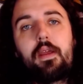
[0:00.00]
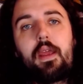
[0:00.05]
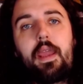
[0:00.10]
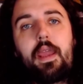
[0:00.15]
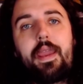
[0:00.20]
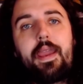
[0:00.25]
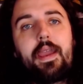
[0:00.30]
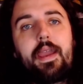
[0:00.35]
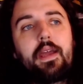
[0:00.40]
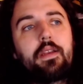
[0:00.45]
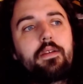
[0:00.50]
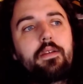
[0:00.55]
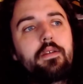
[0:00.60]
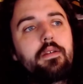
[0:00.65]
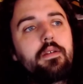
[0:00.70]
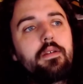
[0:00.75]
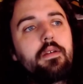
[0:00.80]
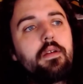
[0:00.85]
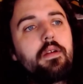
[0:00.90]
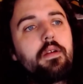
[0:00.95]
And
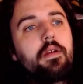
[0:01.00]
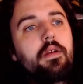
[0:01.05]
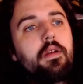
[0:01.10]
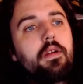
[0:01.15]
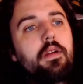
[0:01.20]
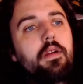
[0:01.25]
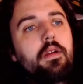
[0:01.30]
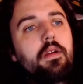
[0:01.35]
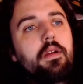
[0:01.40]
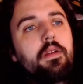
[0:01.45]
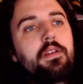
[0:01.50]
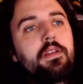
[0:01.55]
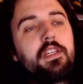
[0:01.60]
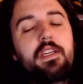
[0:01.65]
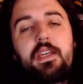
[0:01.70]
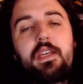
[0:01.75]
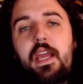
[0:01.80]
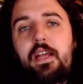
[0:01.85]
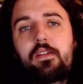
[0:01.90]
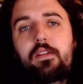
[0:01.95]

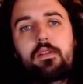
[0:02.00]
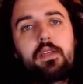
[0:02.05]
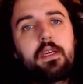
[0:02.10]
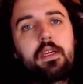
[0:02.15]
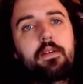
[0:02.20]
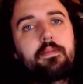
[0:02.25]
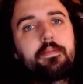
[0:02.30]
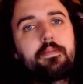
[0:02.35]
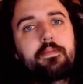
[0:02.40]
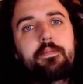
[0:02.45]
didn't hesitate.